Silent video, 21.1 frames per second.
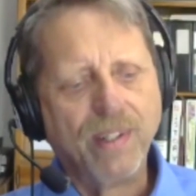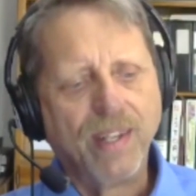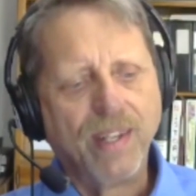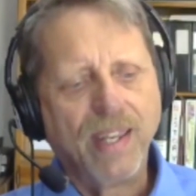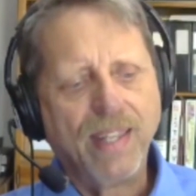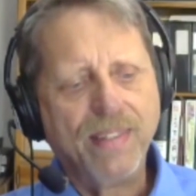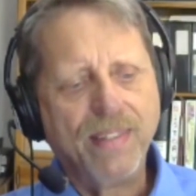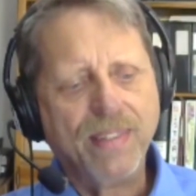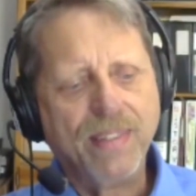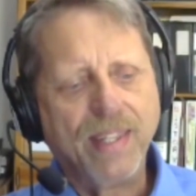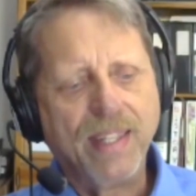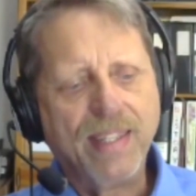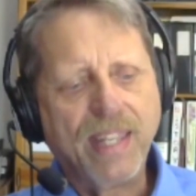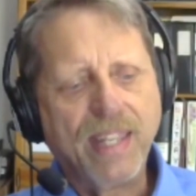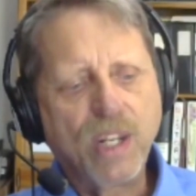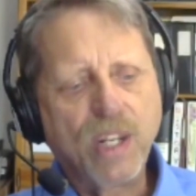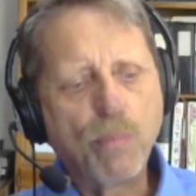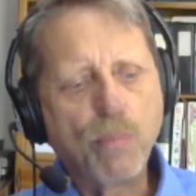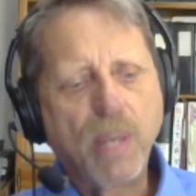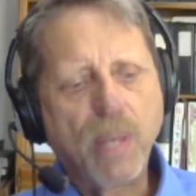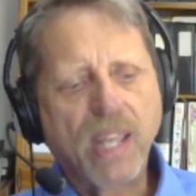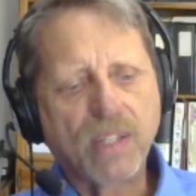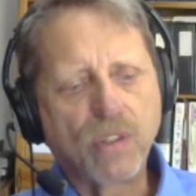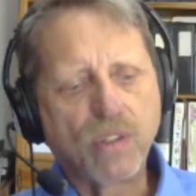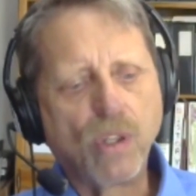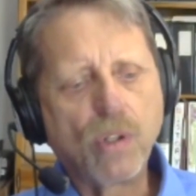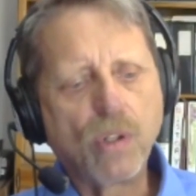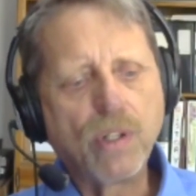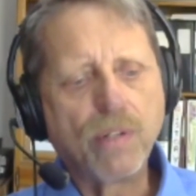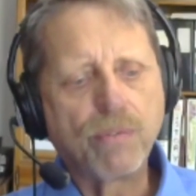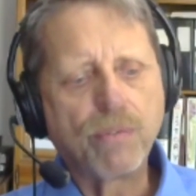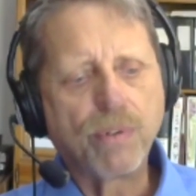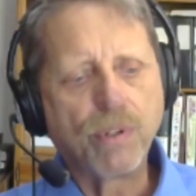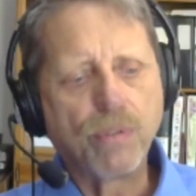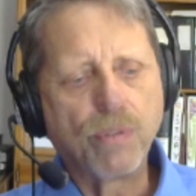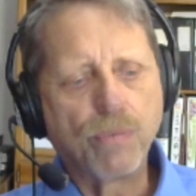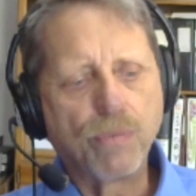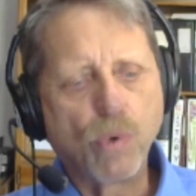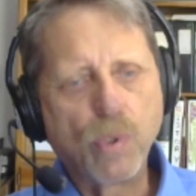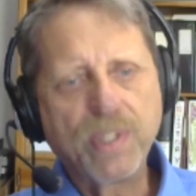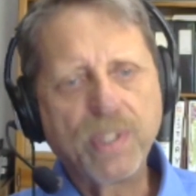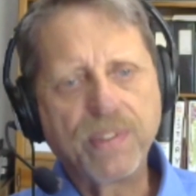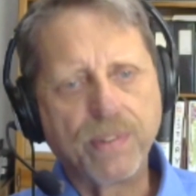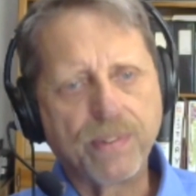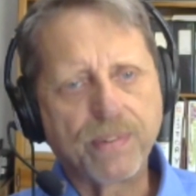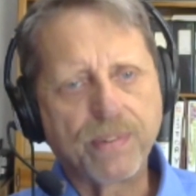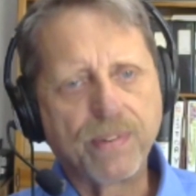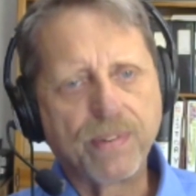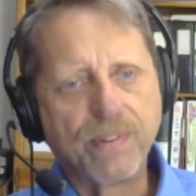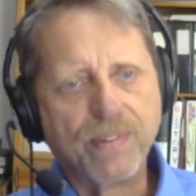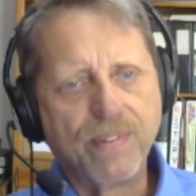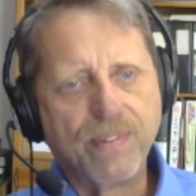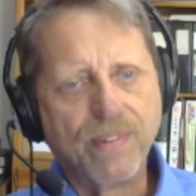and they go back looking for the voices,